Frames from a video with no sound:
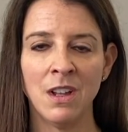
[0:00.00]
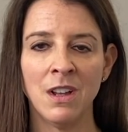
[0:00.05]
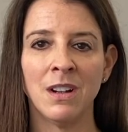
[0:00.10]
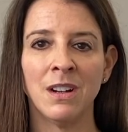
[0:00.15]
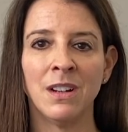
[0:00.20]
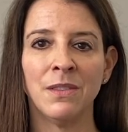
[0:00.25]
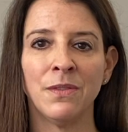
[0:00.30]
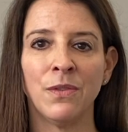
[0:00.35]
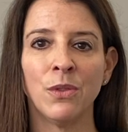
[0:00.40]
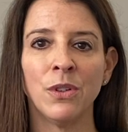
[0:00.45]

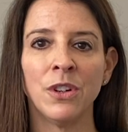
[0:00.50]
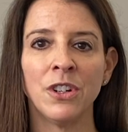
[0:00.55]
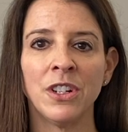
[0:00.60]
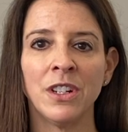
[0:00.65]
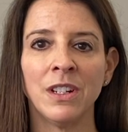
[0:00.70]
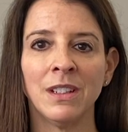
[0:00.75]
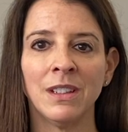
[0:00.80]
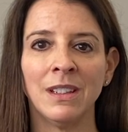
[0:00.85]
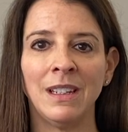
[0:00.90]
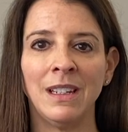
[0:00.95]

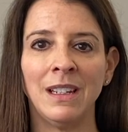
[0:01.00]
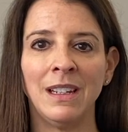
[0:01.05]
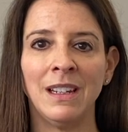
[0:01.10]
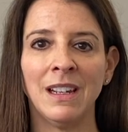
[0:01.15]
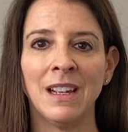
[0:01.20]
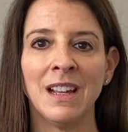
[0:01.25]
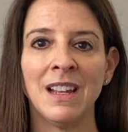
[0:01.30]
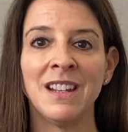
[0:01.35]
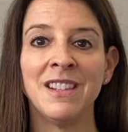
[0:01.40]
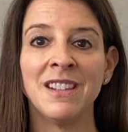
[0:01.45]
Unfortunately,
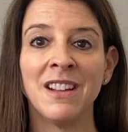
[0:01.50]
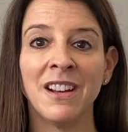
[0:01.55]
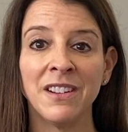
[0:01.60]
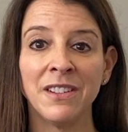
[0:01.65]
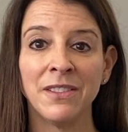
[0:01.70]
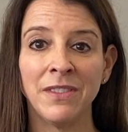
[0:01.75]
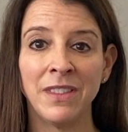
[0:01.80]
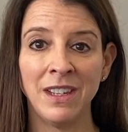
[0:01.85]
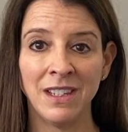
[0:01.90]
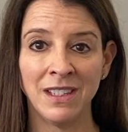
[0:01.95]
none
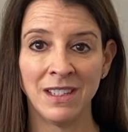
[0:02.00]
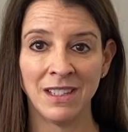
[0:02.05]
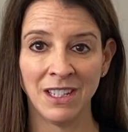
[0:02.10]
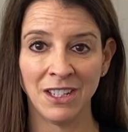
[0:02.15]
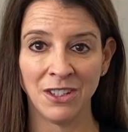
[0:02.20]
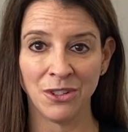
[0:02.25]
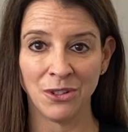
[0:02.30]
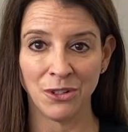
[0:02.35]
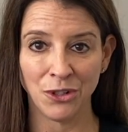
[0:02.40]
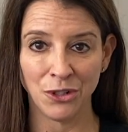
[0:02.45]
of these
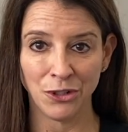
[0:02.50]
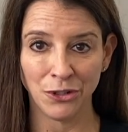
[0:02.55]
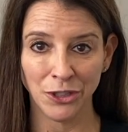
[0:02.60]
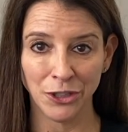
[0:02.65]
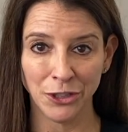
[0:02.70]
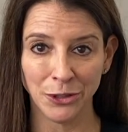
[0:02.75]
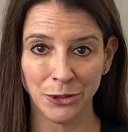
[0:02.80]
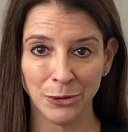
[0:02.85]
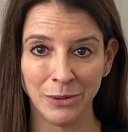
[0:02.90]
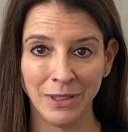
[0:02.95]
things are
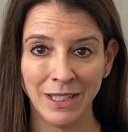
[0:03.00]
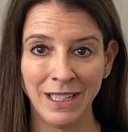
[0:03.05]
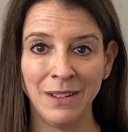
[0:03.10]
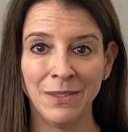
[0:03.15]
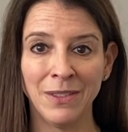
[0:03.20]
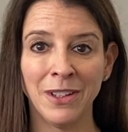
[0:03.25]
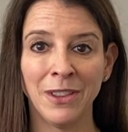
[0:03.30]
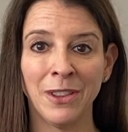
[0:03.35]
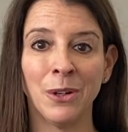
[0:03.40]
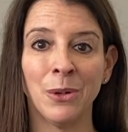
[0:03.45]
true,
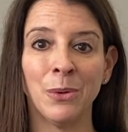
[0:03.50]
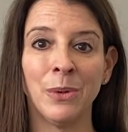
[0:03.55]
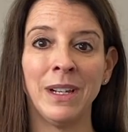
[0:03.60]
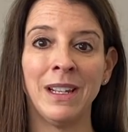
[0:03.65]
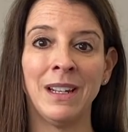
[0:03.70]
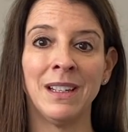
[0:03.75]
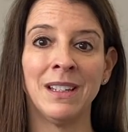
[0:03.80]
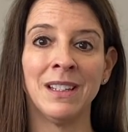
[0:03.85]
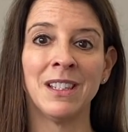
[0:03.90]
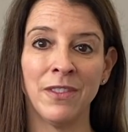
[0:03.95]
even though it
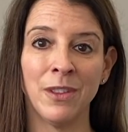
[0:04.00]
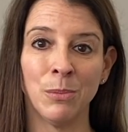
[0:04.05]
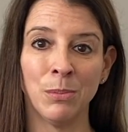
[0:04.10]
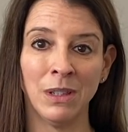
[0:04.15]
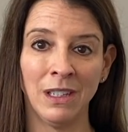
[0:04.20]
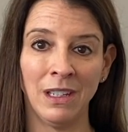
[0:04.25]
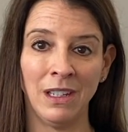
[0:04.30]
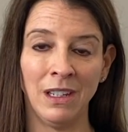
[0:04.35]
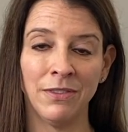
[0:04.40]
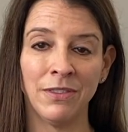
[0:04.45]
is the
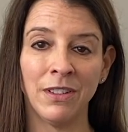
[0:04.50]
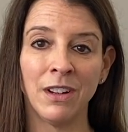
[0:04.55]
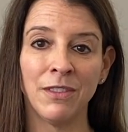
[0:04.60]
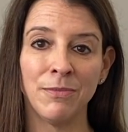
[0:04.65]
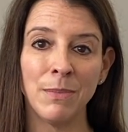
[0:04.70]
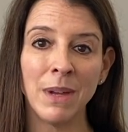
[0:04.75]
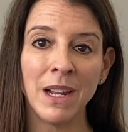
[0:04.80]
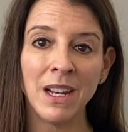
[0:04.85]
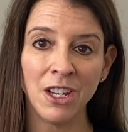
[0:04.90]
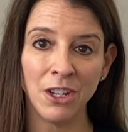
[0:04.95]
belief of
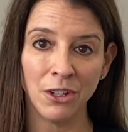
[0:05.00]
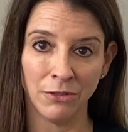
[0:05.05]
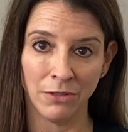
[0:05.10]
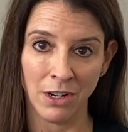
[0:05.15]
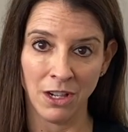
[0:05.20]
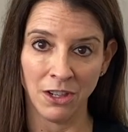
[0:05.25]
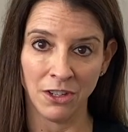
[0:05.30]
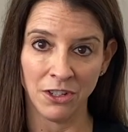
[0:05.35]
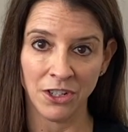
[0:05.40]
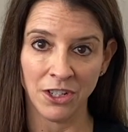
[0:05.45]
many
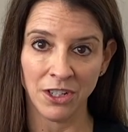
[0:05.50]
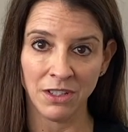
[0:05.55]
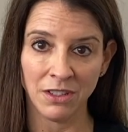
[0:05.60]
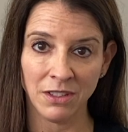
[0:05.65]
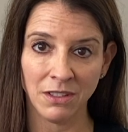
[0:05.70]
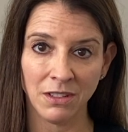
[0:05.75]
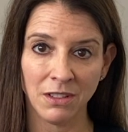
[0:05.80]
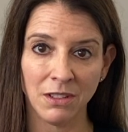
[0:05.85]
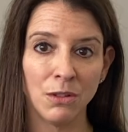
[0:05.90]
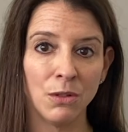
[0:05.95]

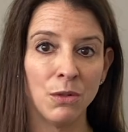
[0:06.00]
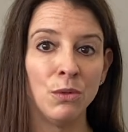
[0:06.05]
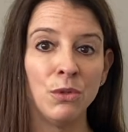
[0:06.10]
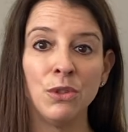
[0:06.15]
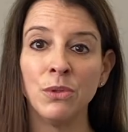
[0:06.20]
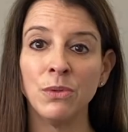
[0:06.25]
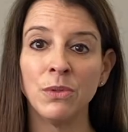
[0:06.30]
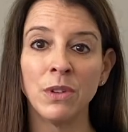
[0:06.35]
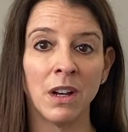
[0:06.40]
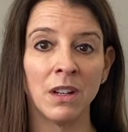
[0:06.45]
urologists who
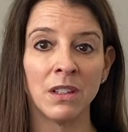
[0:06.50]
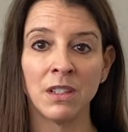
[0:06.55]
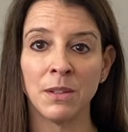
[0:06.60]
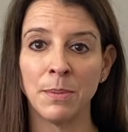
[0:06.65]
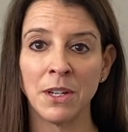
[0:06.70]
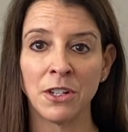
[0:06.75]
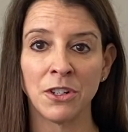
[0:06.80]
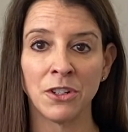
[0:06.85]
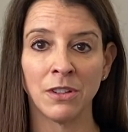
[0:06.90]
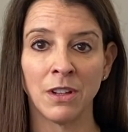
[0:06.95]
do not
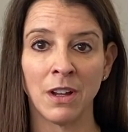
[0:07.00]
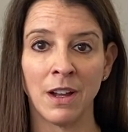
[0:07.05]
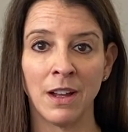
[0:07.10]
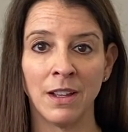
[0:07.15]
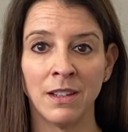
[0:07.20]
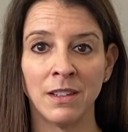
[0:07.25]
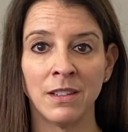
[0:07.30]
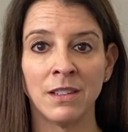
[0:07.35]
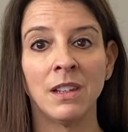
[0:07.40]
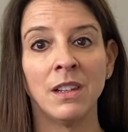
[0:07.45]

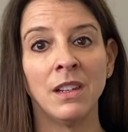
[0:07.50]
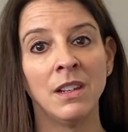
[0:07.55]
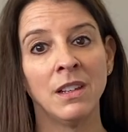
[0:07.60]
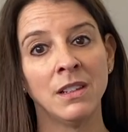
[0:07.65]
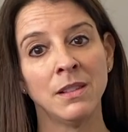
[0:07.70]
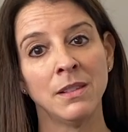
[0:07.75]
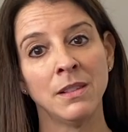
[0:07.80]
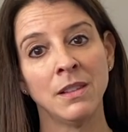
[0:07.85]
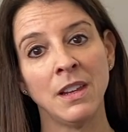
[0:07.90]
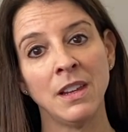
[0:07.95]
specialize
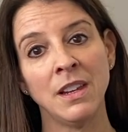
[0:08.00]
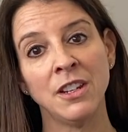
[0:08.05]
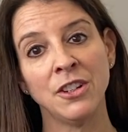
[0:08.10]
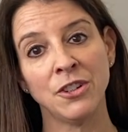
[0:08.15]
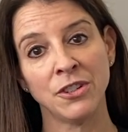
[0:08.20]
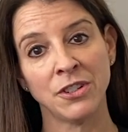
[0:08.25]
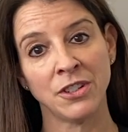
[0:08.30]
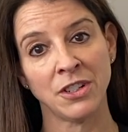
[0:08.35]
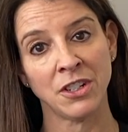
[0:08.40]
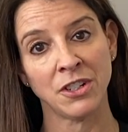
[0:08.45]
in
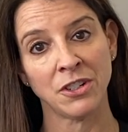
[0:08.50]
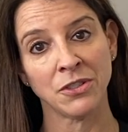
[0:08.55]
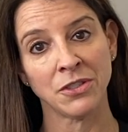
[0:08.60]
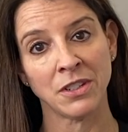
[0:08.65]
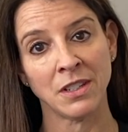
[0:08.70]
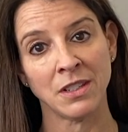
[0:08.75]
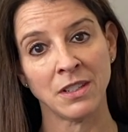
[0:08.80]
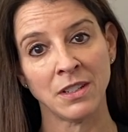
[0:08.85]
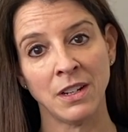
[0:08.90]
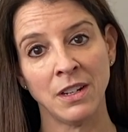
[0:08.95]
interstitial
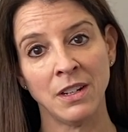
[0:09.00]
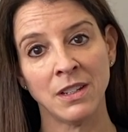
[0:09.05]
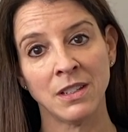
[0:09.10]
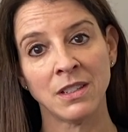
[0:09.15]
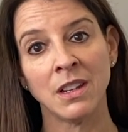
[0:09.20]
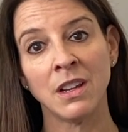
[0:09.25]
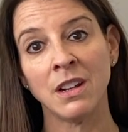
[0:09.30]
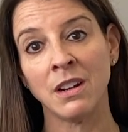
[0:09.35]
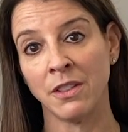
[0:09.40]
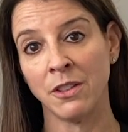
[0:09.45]
cystitis
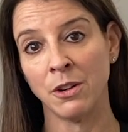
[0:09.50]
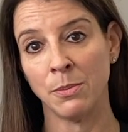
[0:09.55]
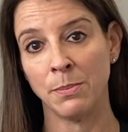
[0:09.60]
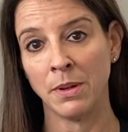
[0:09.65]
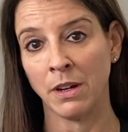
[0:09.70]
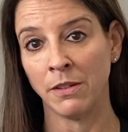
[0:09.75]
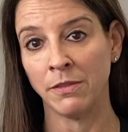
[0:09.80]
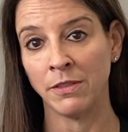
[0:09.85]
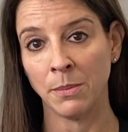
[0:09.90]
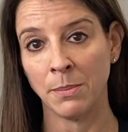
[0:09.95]
and other
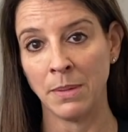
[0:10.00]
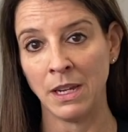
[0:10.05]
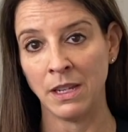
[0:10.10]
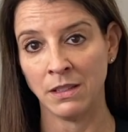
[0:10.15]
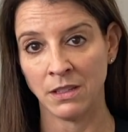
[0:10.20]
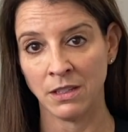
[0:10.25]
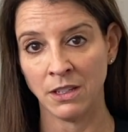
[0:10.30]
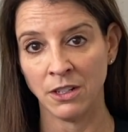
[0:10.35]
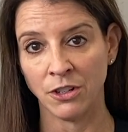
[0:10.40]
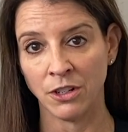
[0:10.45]
pelvic pain
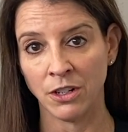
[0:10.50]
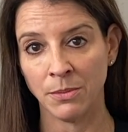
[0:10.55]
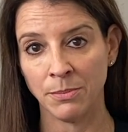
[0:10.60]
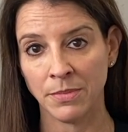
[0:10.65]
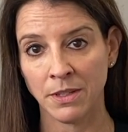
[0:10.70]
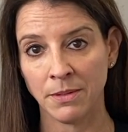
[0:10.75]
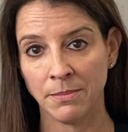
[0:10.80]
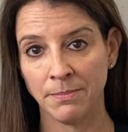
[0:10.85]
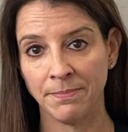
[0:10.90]
syndromes.